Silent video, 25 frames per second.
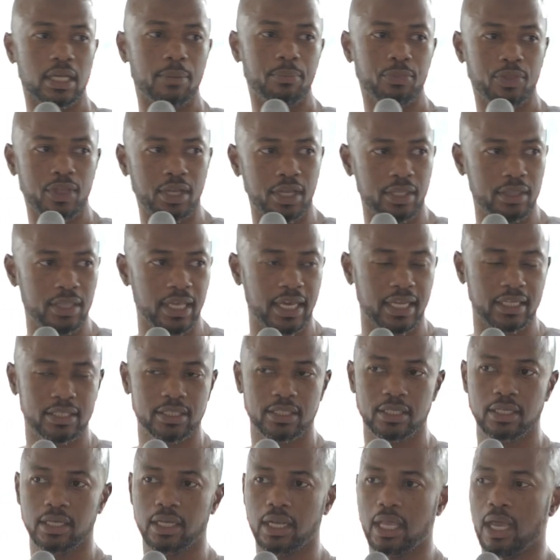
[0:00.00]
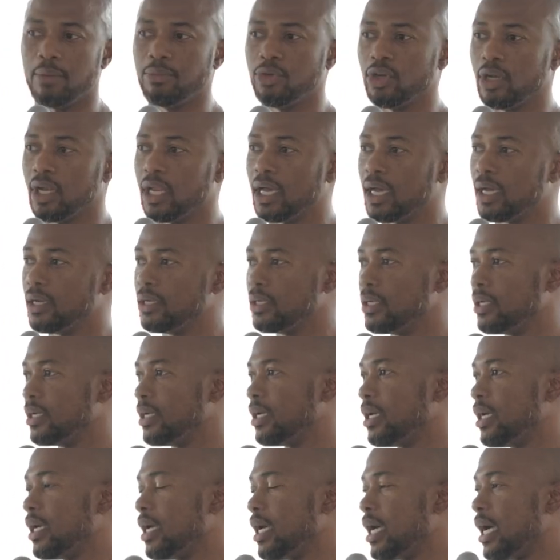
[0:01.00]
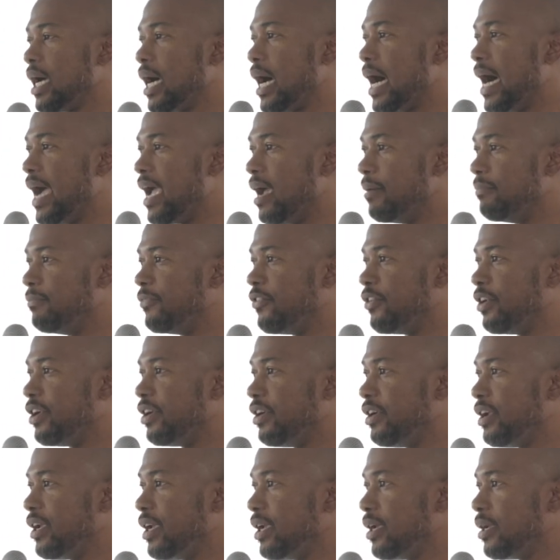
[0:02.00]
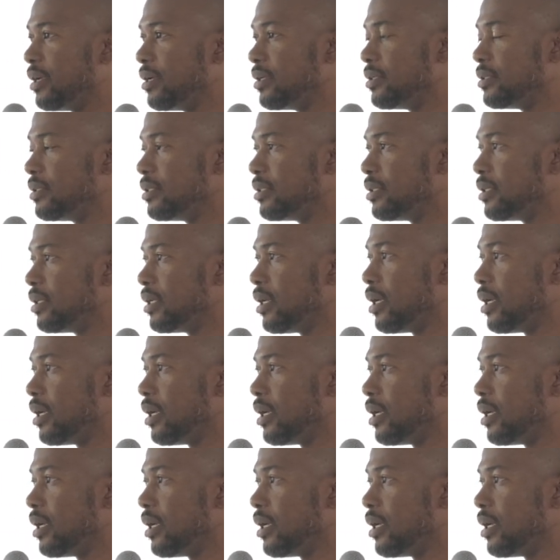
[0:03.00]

something that, alhamdulillah, I am very